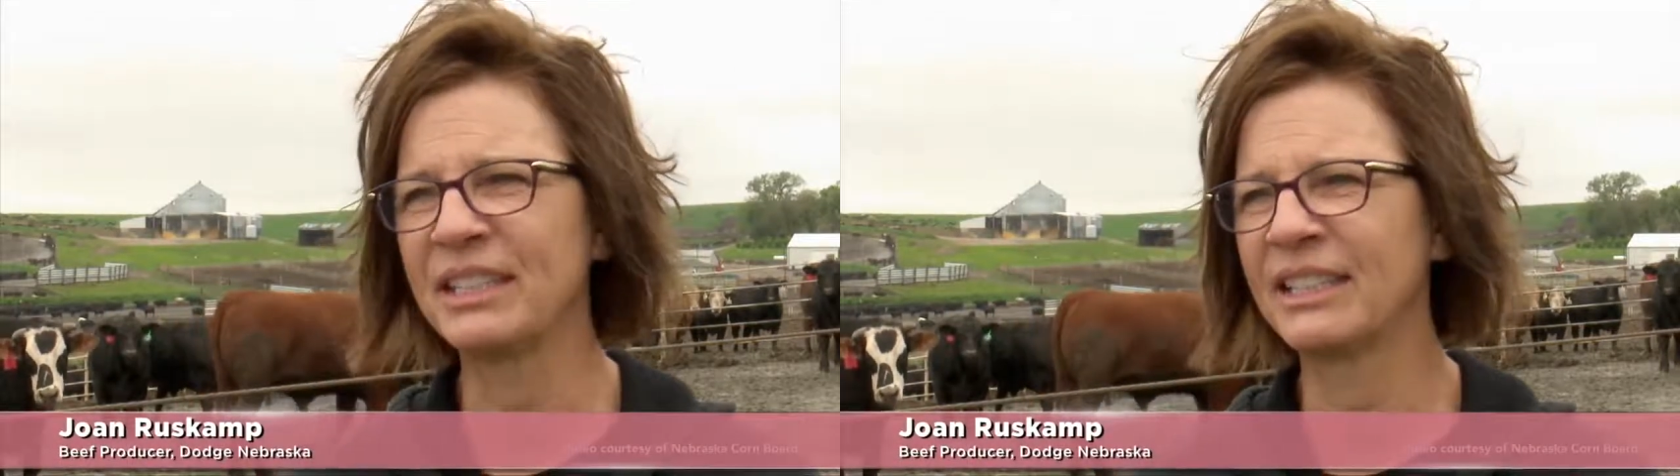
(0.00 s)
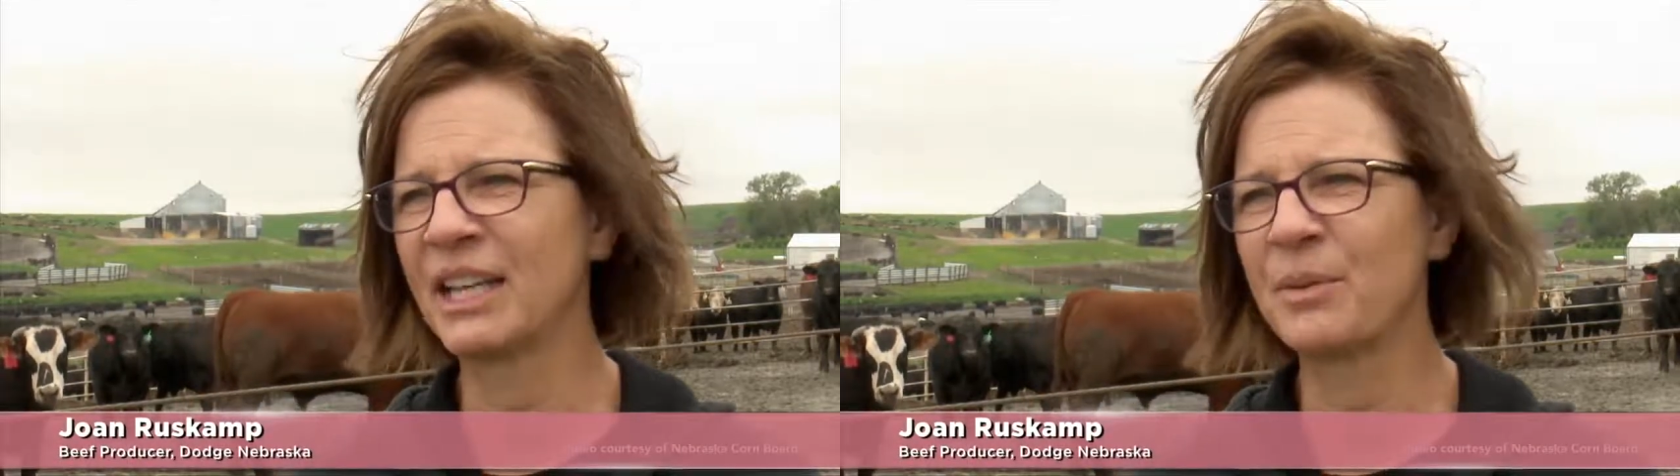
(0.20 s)

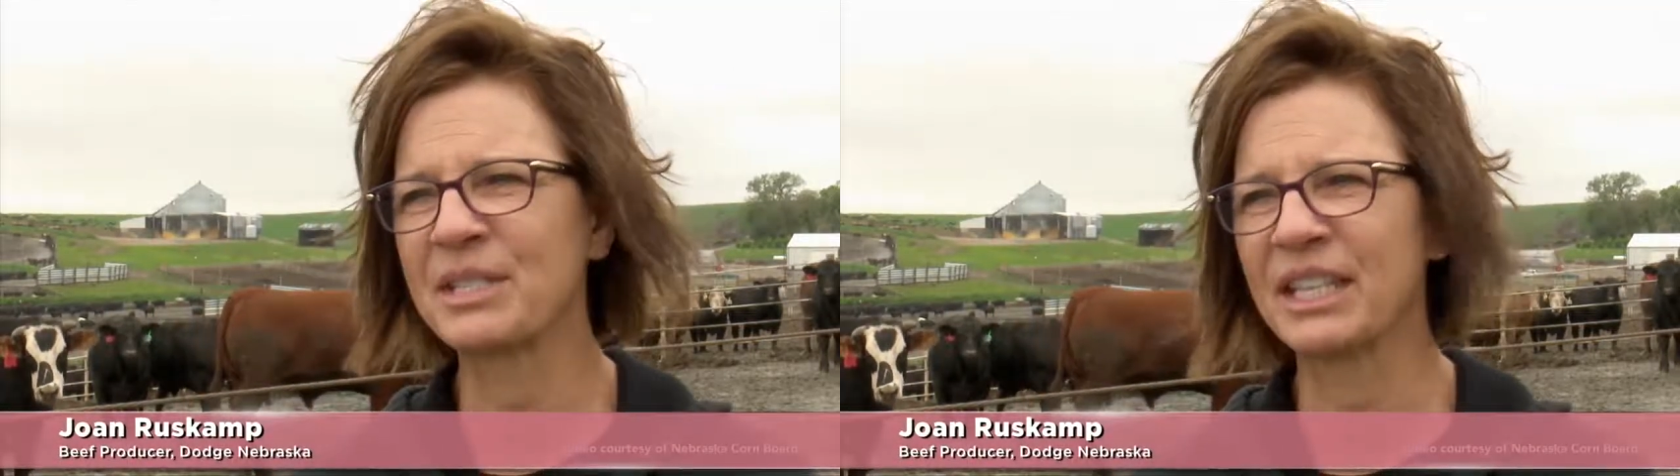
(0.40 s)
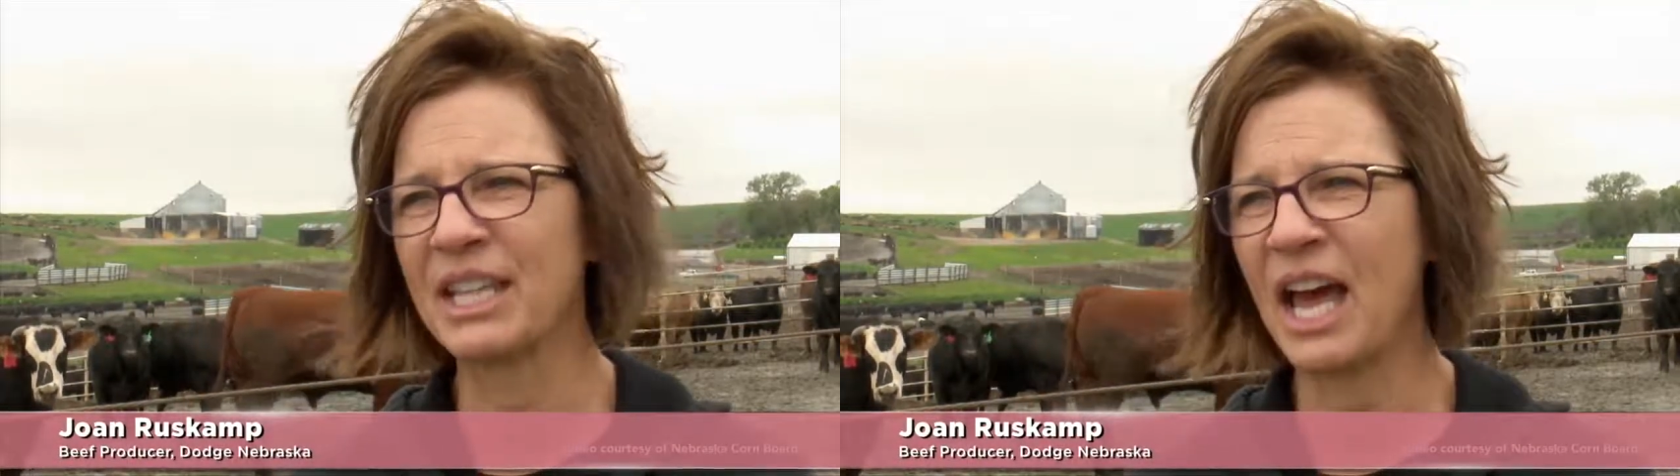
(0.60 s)
anything that
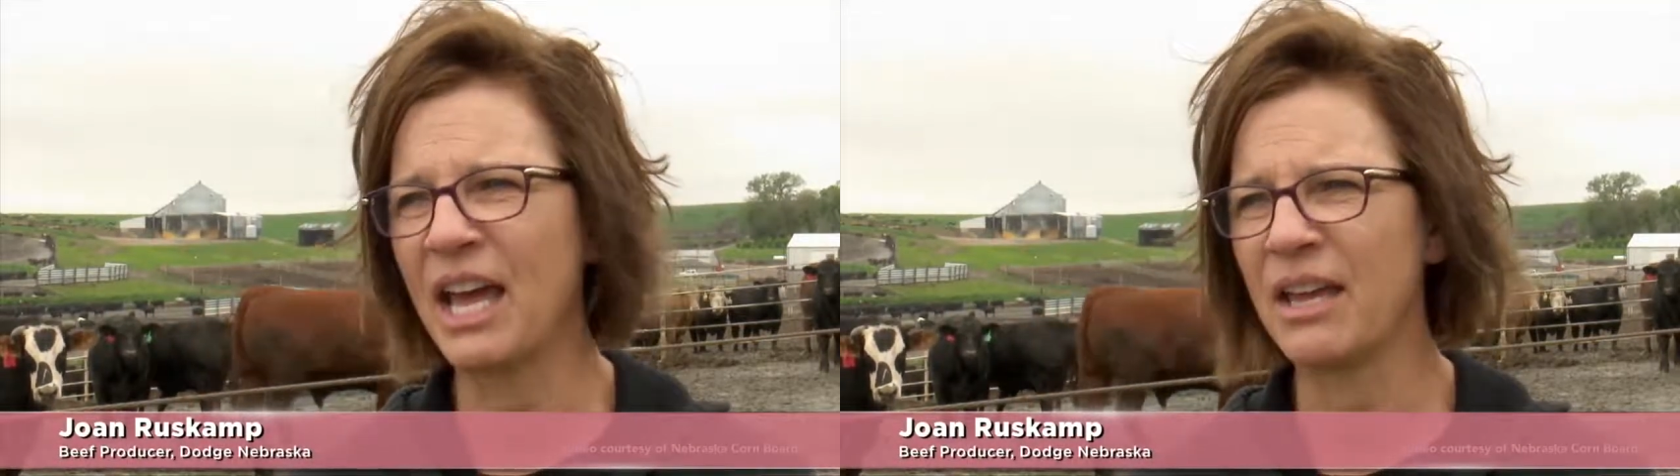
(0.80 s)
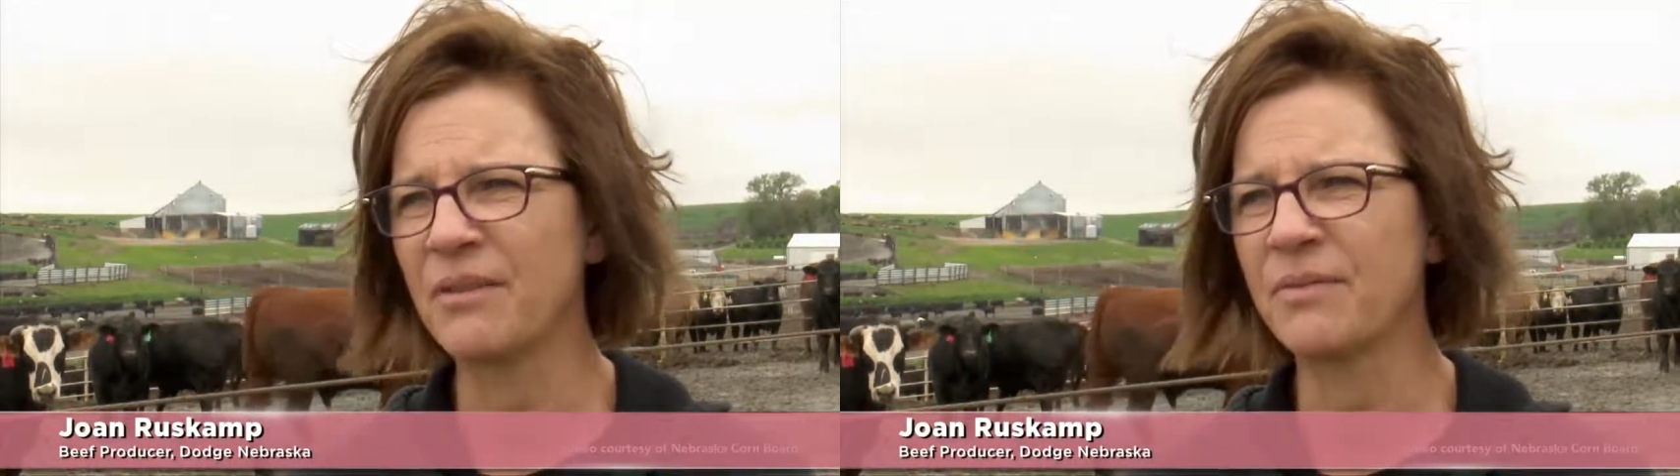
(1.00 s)
was
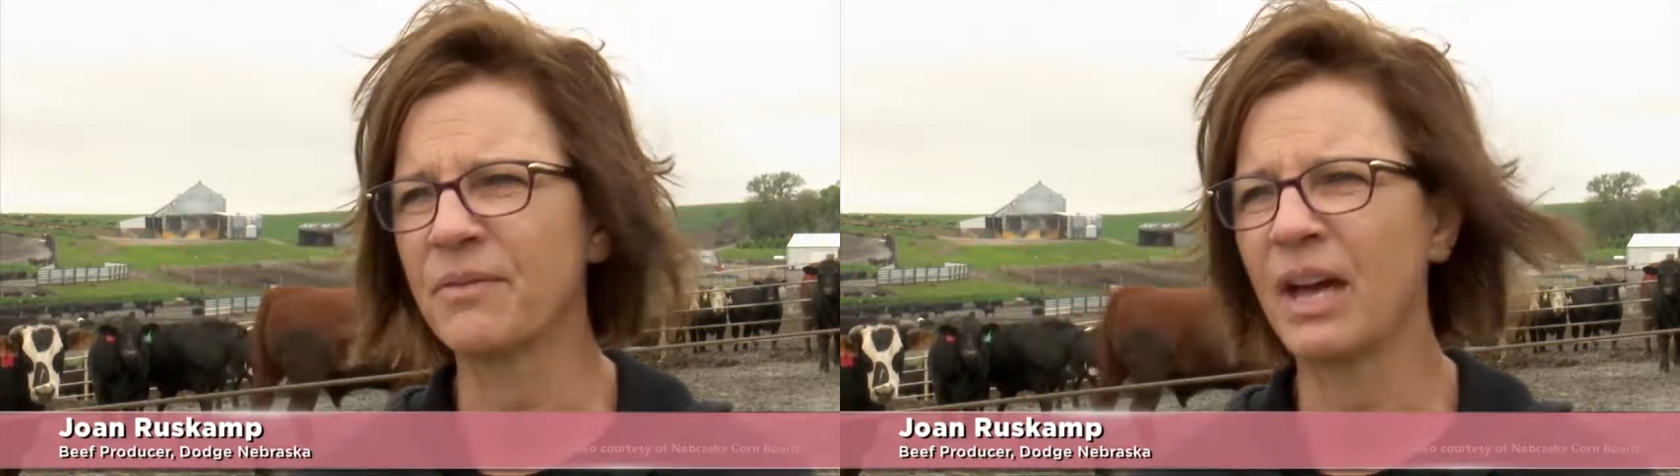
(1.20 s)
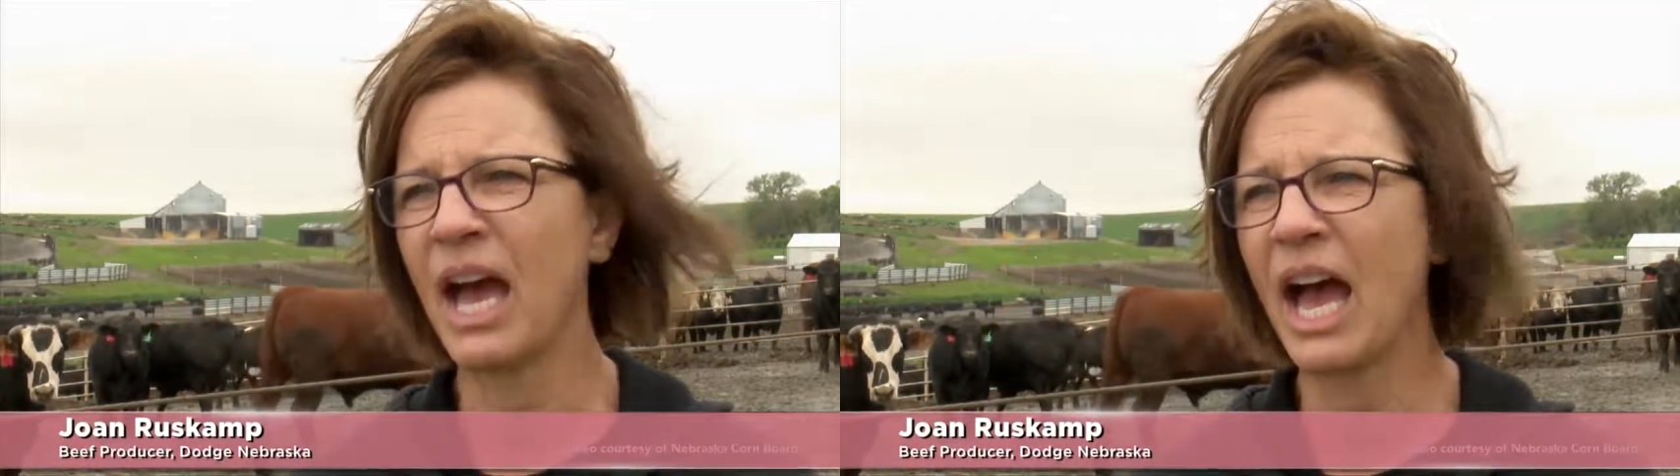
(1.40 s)
alive